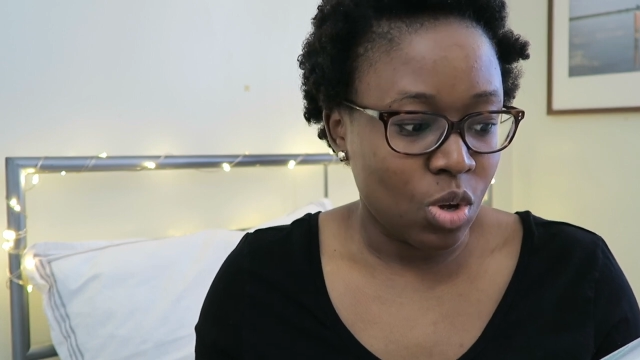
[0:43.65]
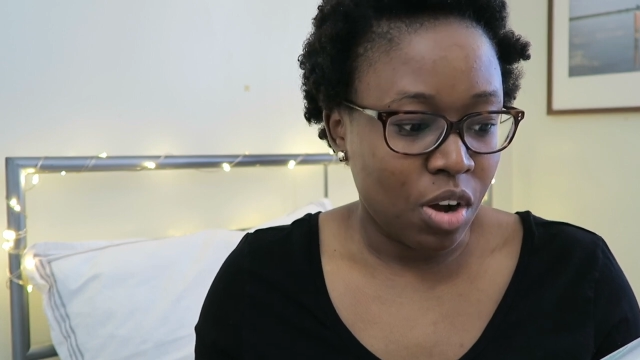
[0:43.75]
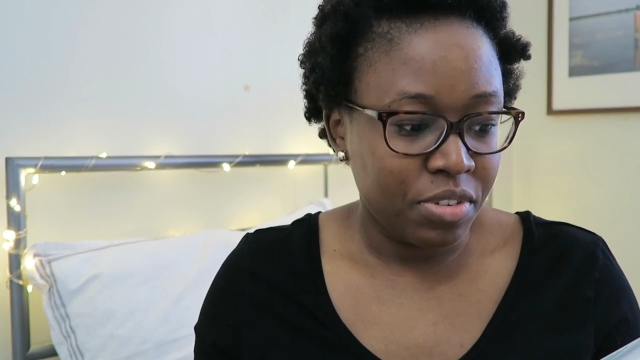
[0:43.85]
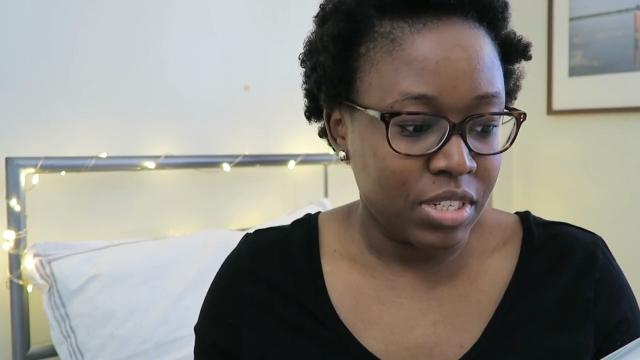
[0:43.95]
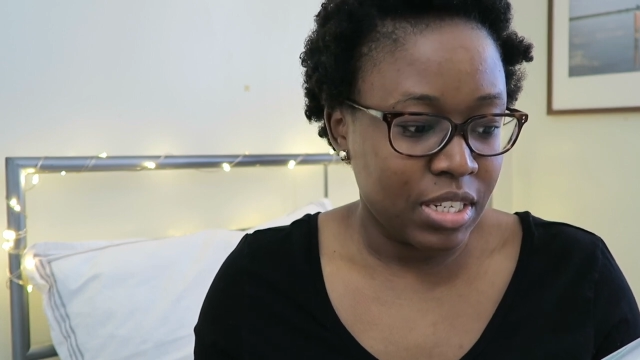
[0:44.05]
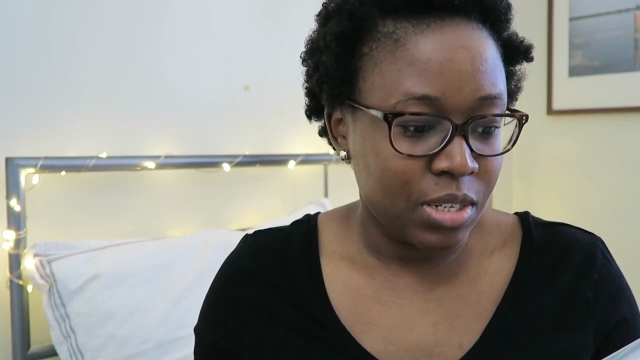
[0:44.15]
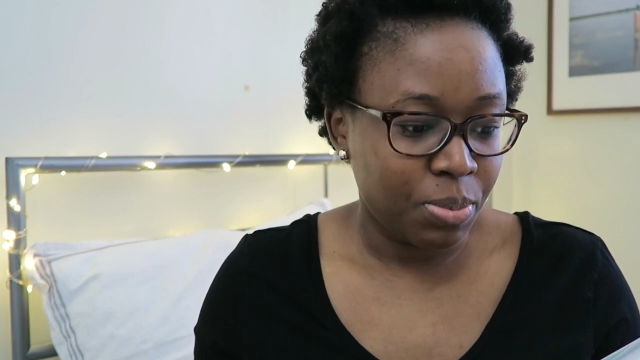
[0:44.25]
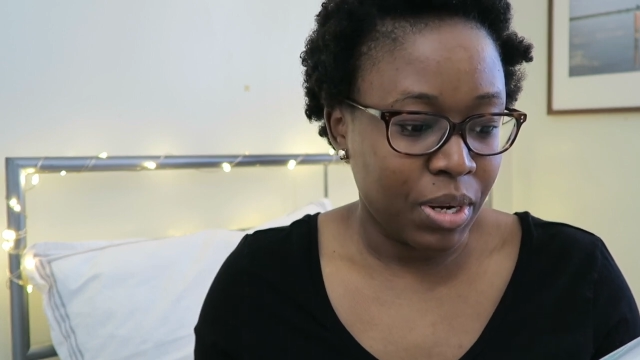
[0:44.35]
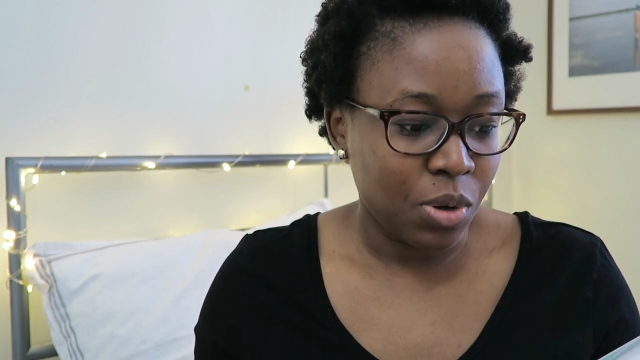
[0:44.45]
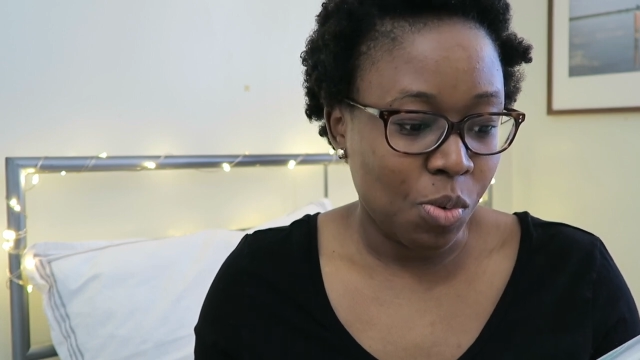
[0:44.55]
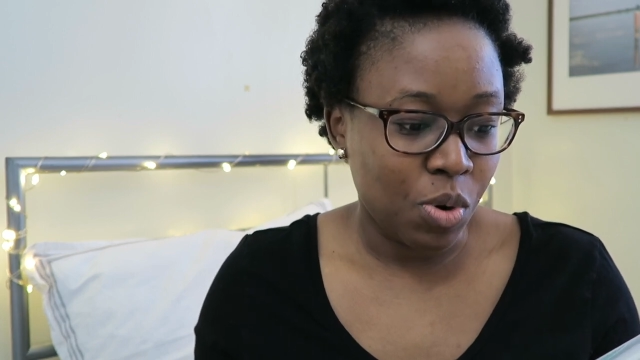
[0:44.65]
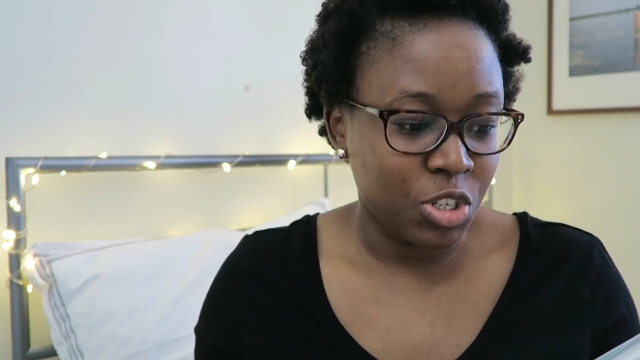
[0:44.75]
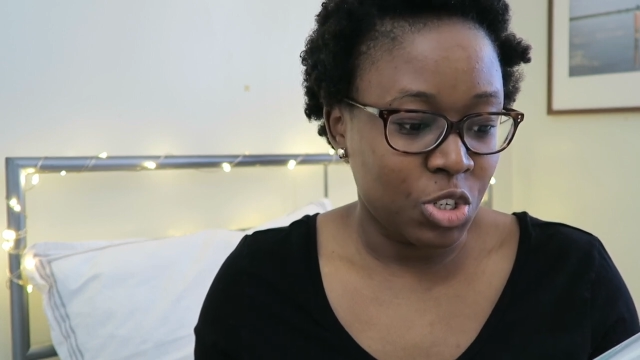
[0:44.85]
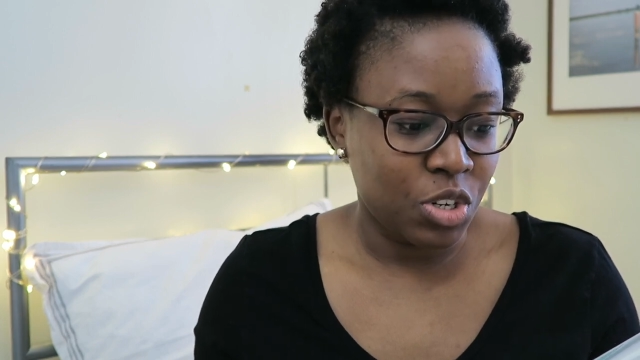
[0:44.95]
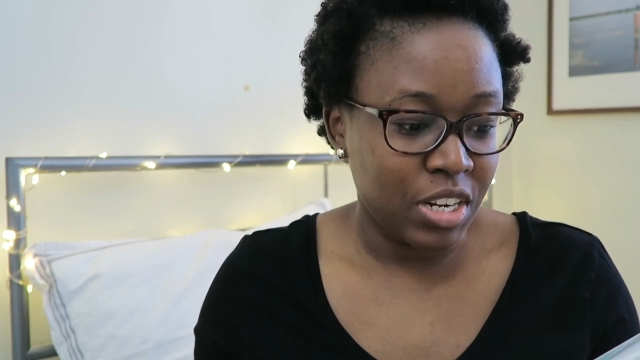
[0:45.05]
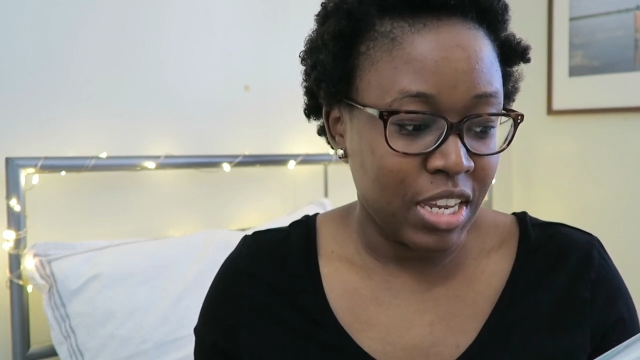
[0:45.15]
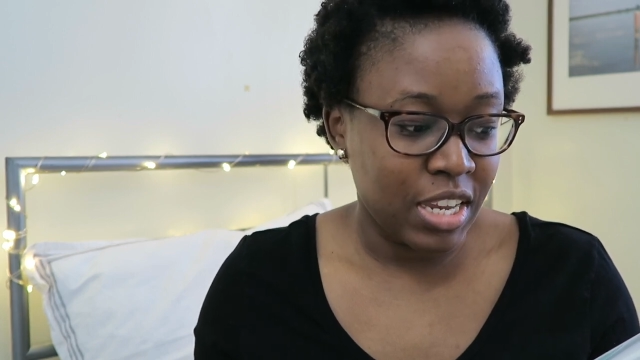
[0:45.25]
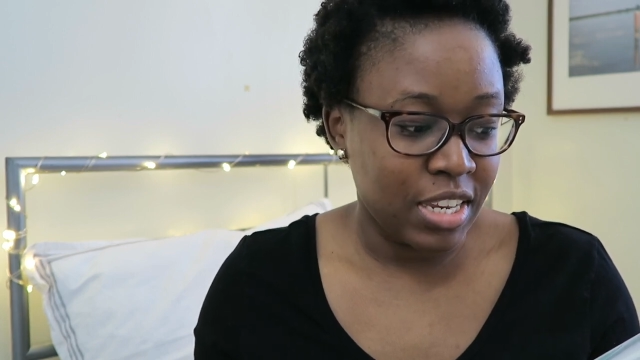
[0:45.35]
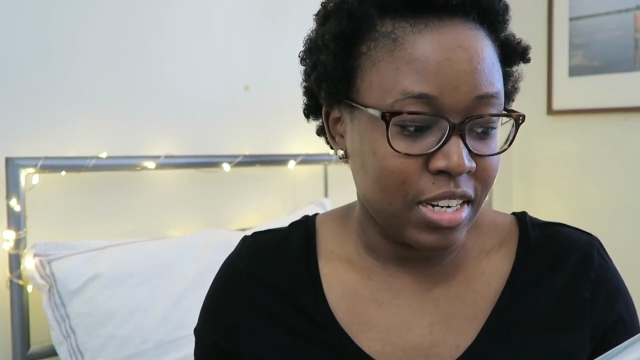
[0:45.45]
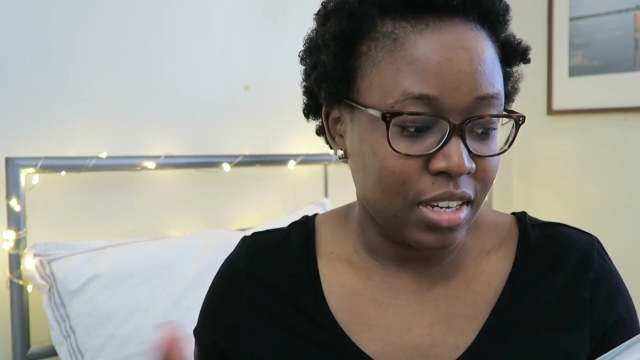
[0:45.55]
So obviously depending on what you
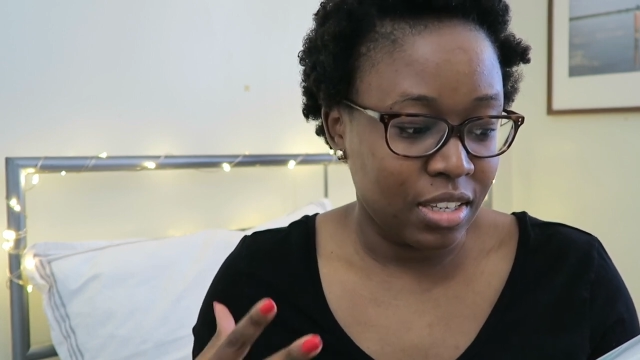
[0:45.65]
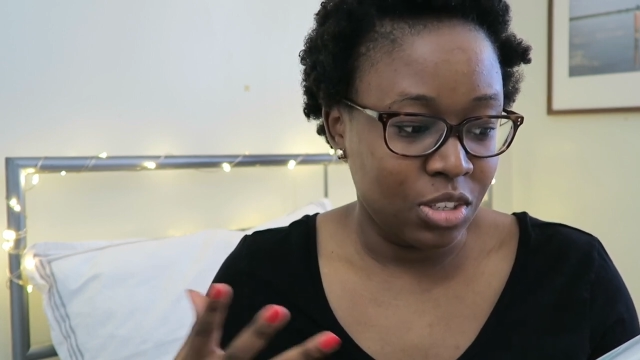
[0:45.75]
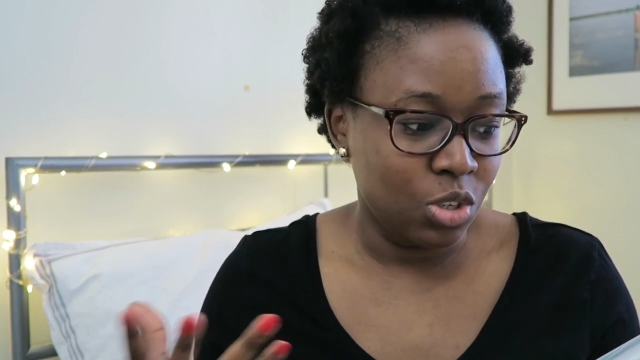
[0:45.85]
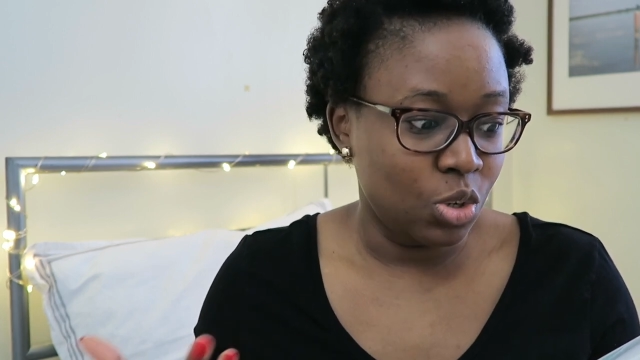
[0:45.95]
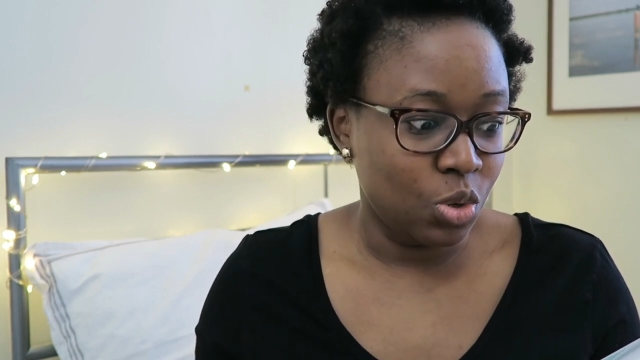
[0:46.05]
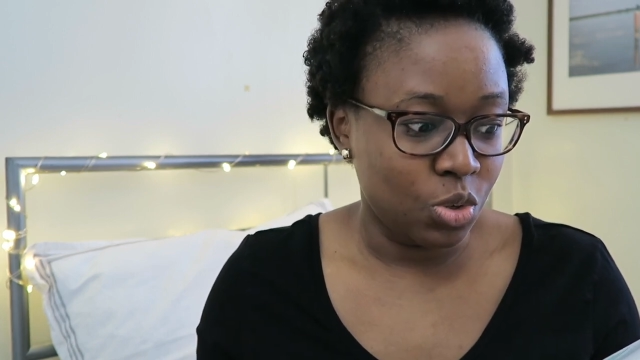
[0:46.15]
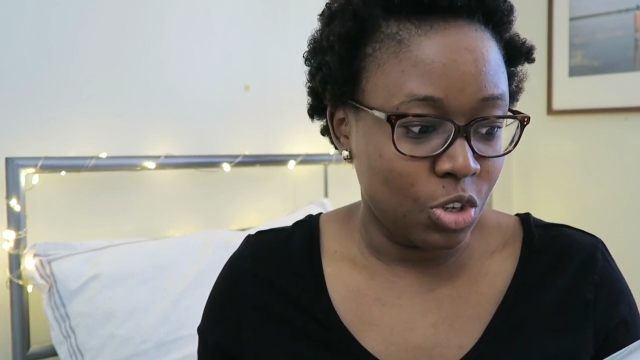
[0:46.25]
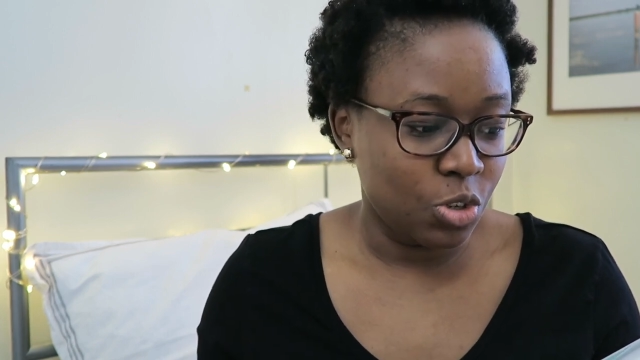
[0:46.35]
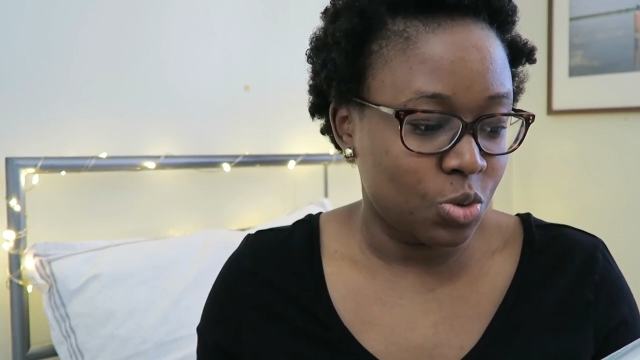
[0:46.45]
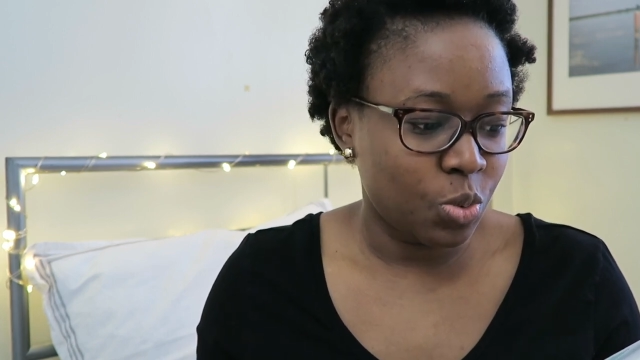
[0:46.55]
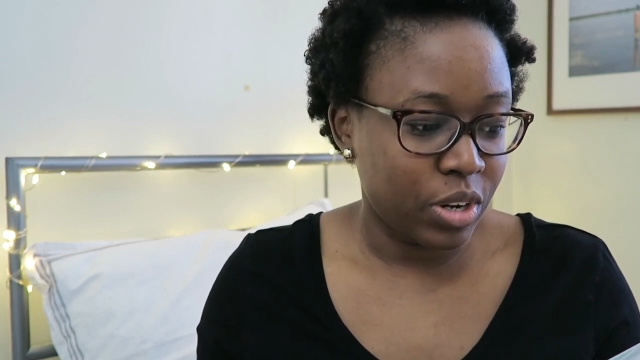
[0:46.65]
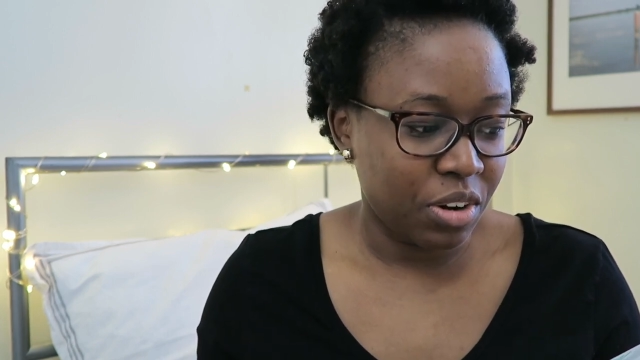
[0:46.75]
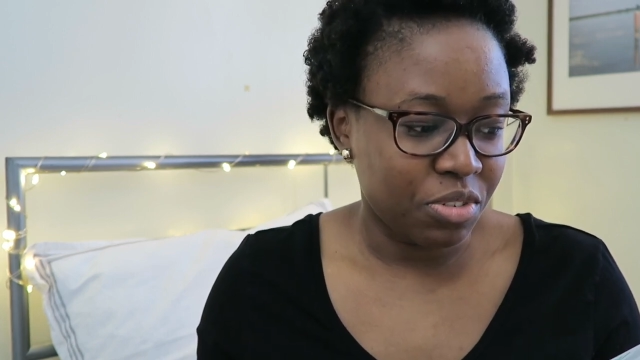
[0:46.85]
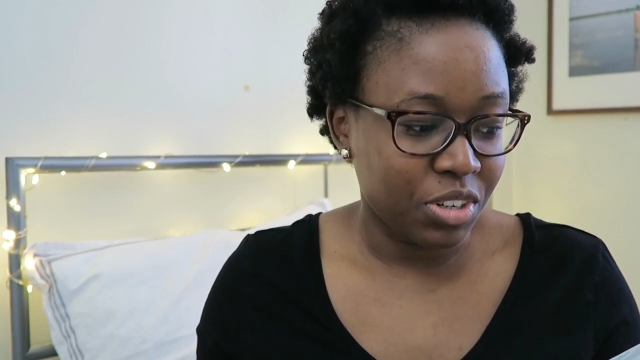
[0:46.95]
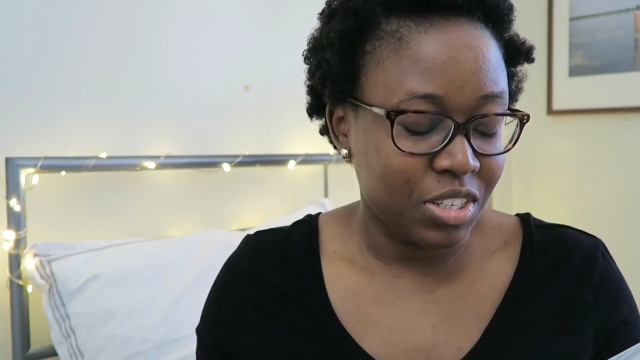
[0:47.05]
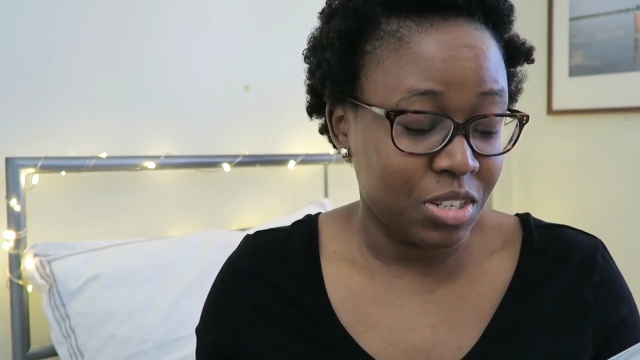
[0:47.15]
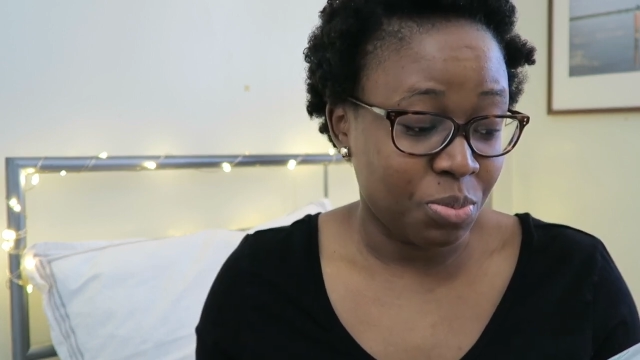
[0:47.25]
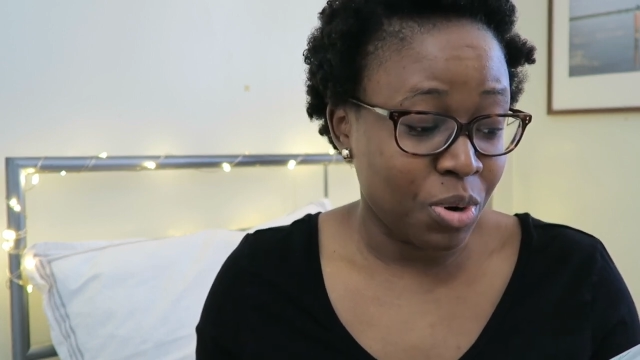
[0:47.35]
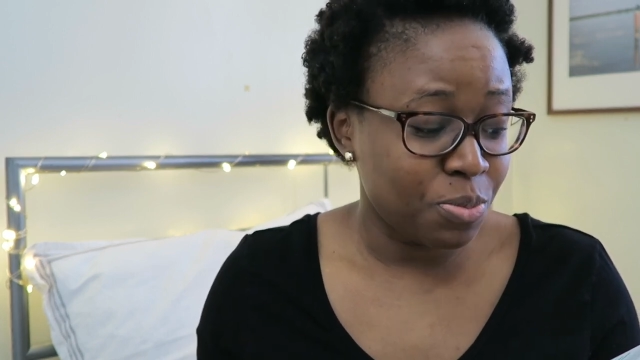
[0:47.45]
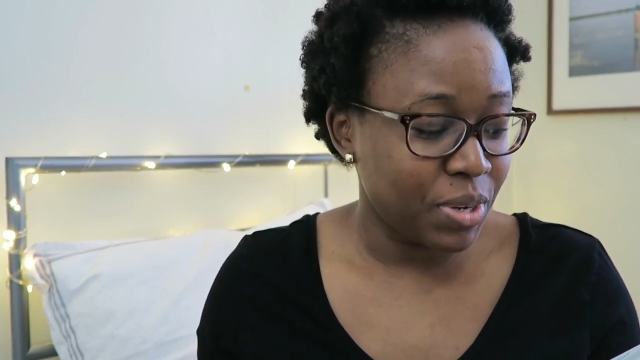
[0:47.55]
need, you use whatever is
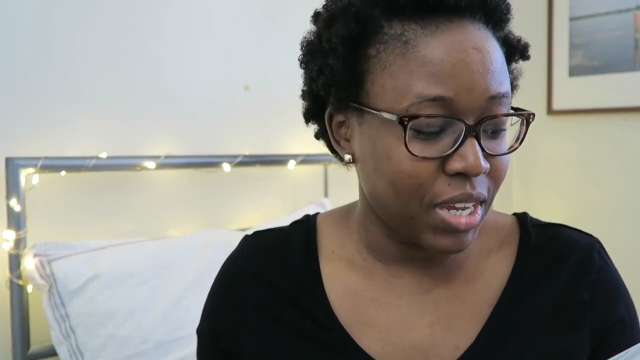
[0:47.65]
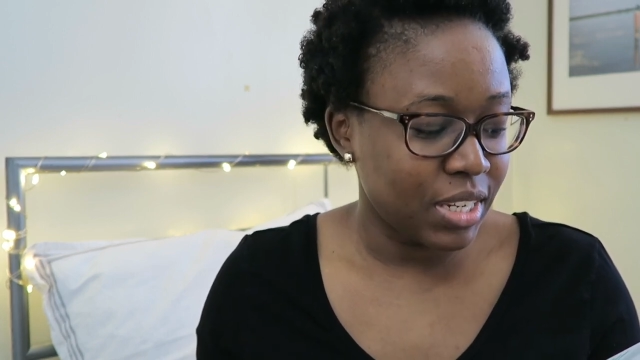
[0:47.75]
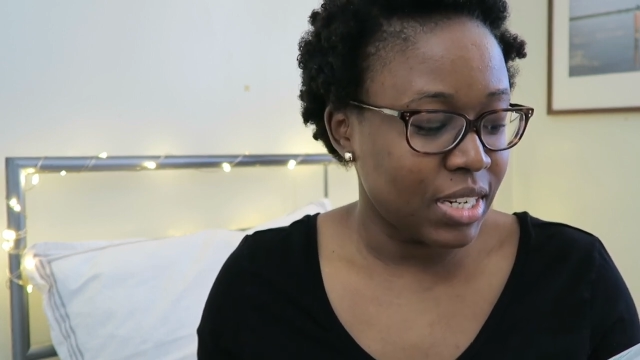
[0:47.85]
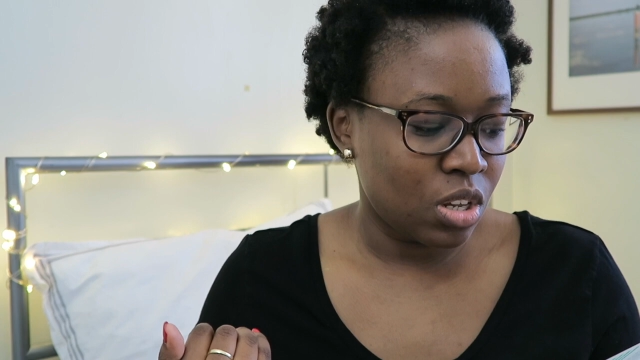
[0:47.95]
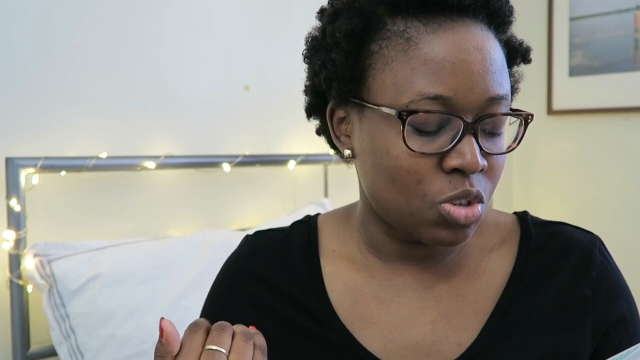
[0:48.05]
appropriate.